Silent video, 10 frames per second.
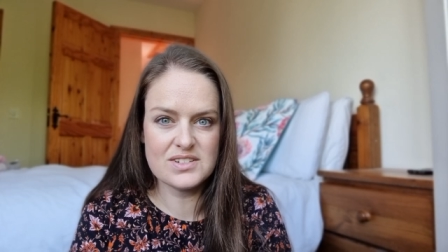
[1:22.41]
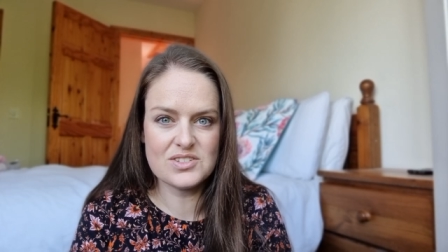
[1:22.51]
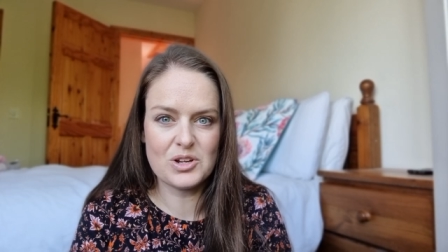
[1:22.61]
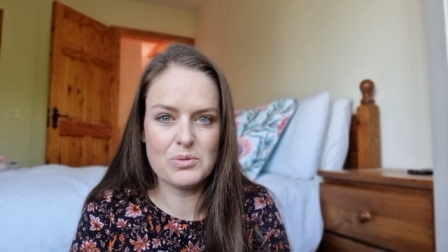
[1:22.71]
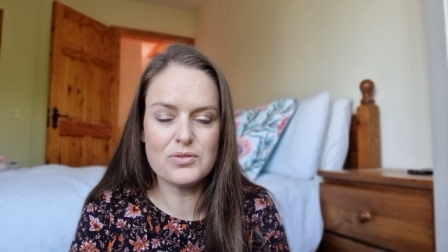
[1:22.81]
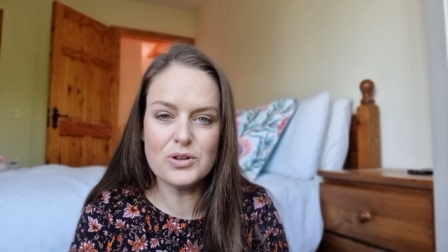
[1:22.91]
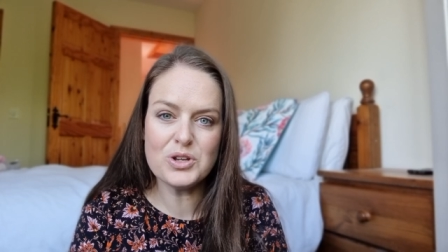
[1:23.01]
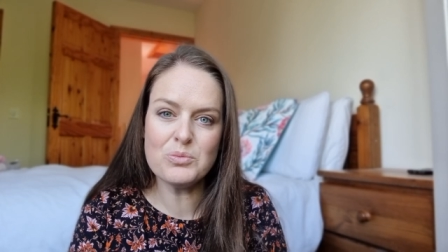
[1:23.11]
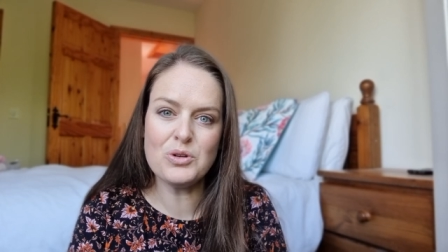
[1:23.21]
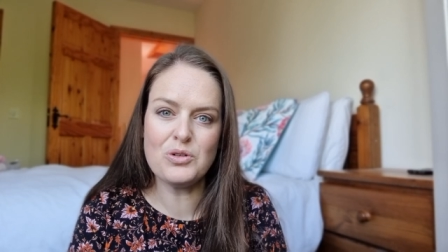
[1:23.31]
So before
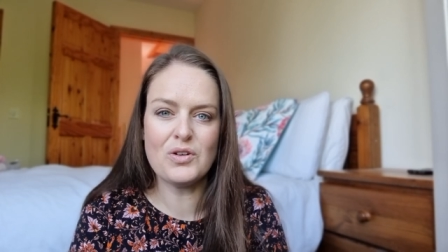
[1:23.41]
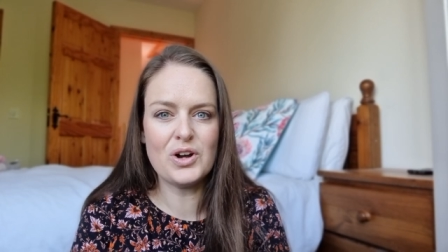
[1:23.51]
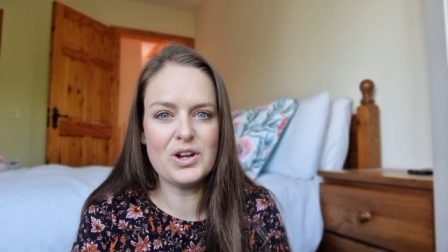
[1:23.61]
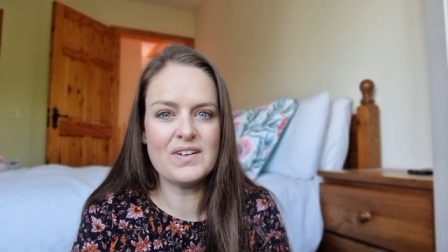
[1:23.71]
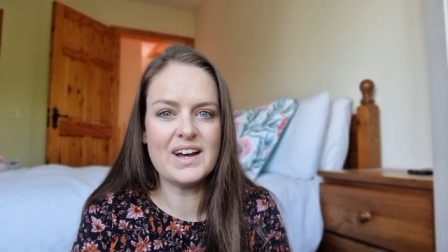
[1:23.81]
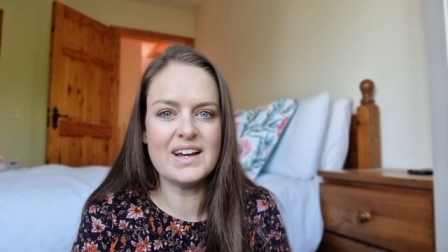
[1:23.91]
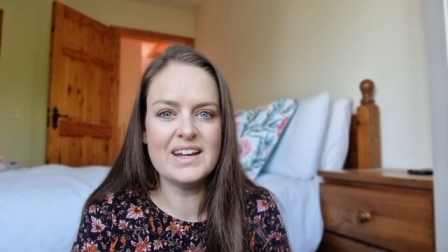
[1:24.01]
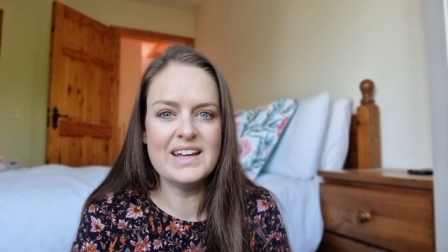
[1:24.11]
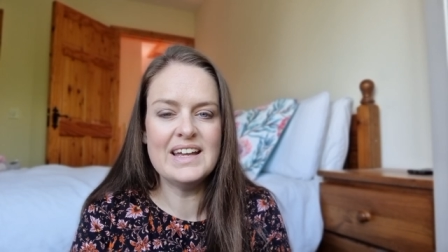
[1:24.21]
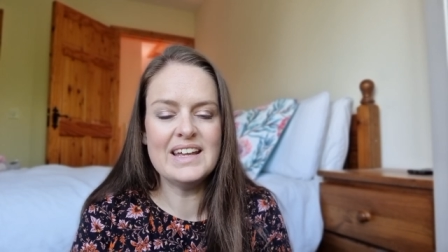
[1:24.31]
you move over,
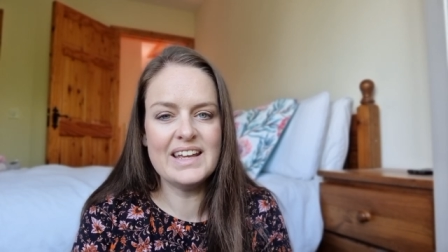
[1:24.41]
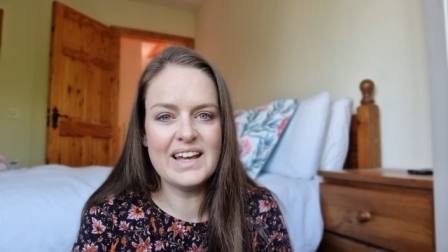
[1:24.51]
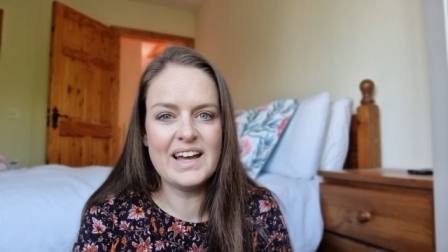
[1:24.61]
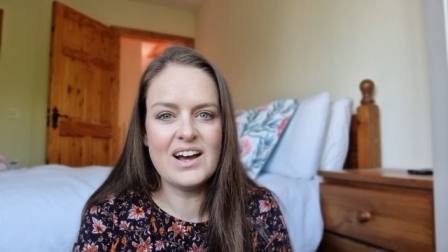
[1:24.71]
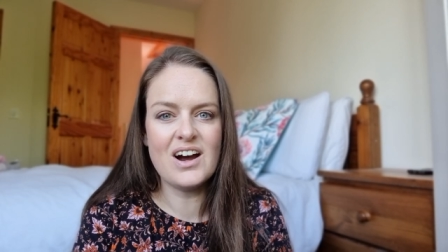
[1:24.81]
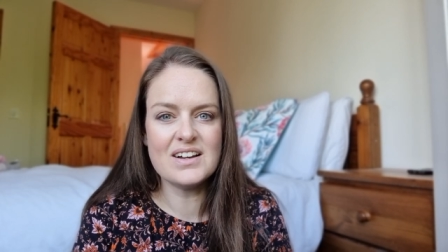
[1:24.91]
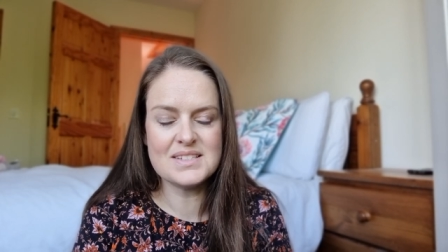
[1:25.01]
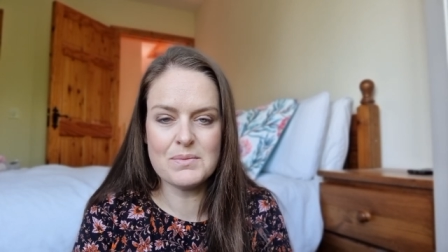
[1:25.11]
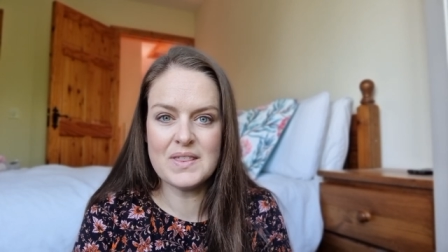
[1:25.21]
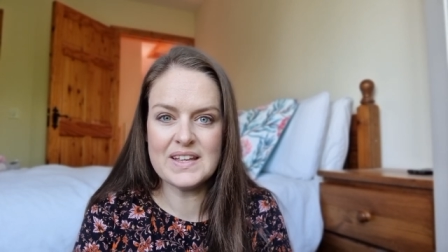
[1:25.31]
here are
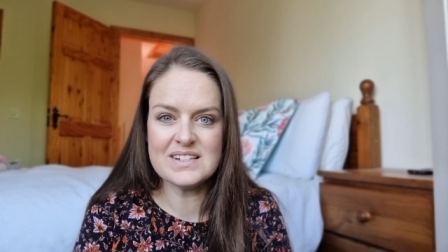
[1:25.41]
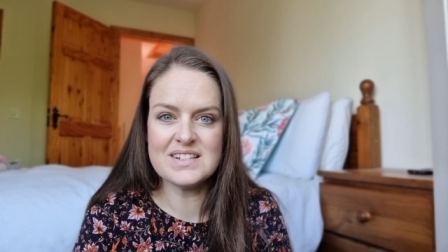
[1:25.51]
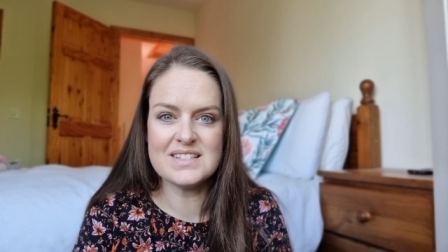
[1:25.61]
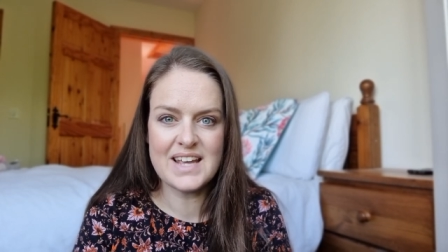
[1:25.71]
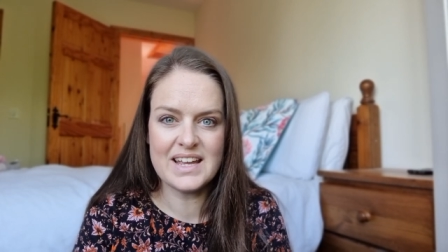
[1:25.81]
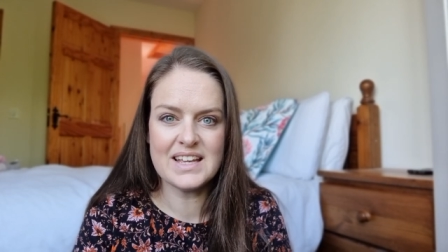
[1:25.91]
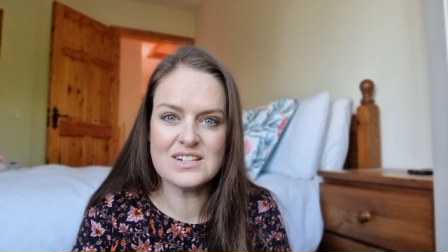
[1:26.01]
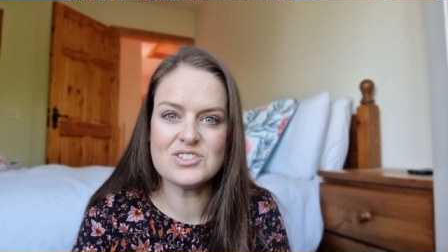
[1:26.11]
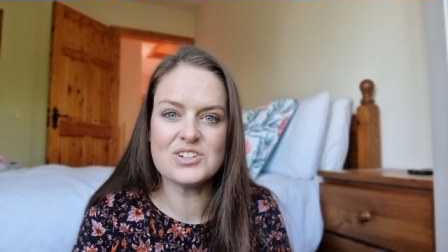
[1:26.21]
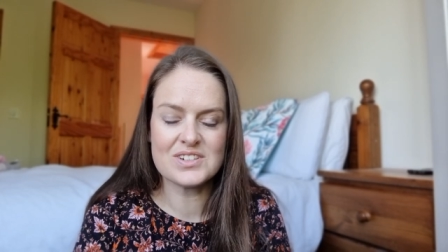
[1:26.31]
some things to take
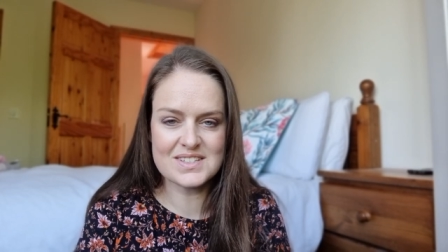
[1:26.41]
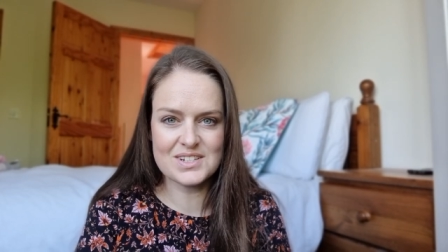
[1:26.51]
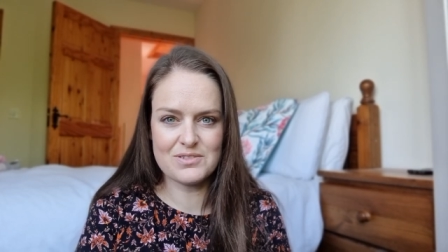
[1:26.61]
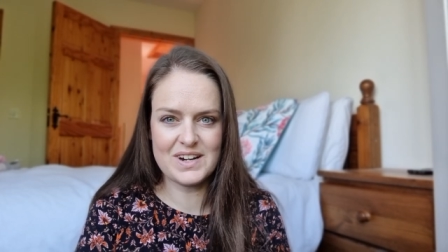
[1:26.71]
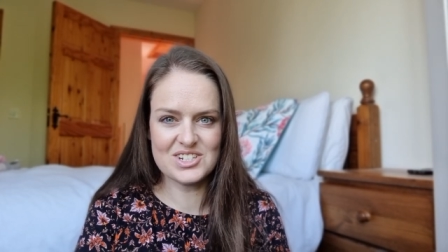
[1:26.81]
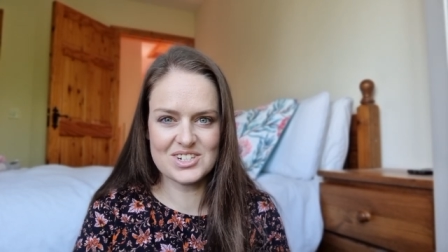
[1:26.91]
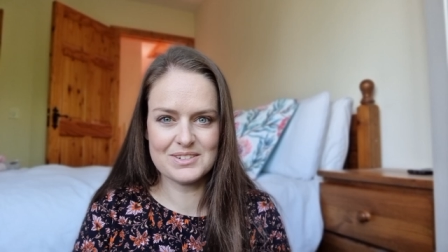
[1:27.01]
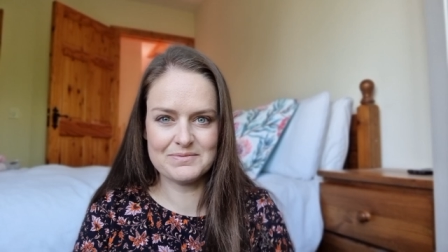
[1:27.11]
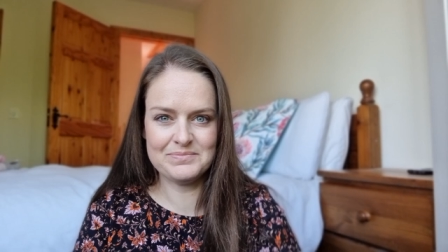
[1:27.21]
into consideration.